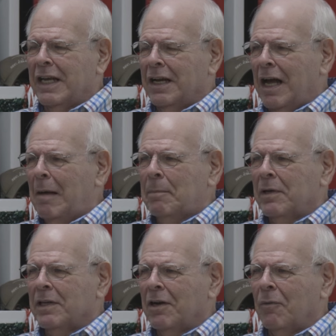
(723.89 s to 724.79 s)
get up
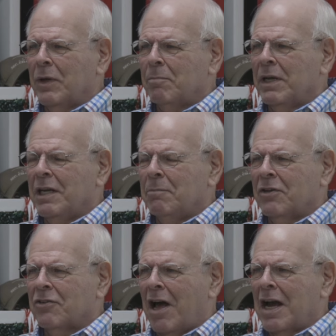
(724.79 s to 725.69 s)
and, you know, we'd, he'd
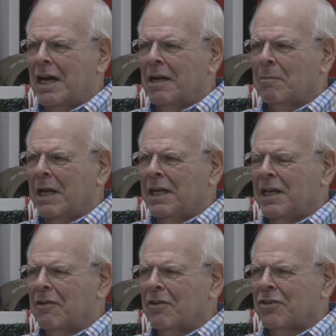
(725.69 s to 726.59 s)
be talking in my
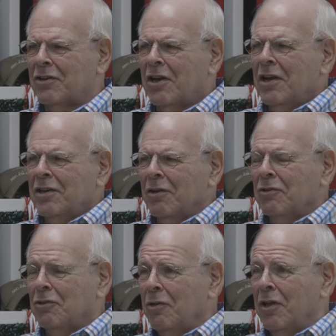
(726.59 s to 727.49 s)
ear and say, you know,
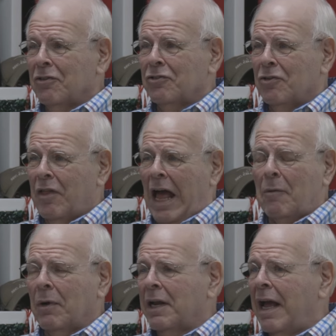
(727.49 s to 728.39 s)
do this, do
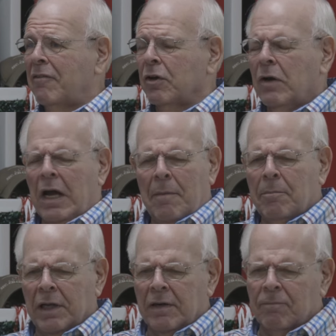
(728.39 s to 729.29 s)
that, what have you.
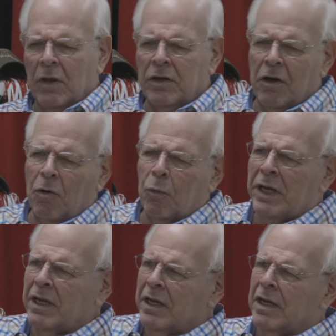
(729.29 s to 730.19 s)
But, no,
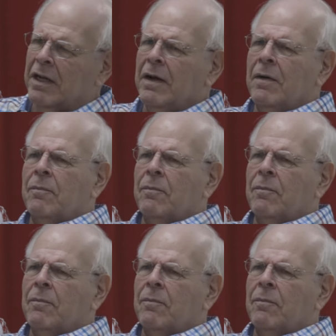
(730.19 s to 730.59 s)
we're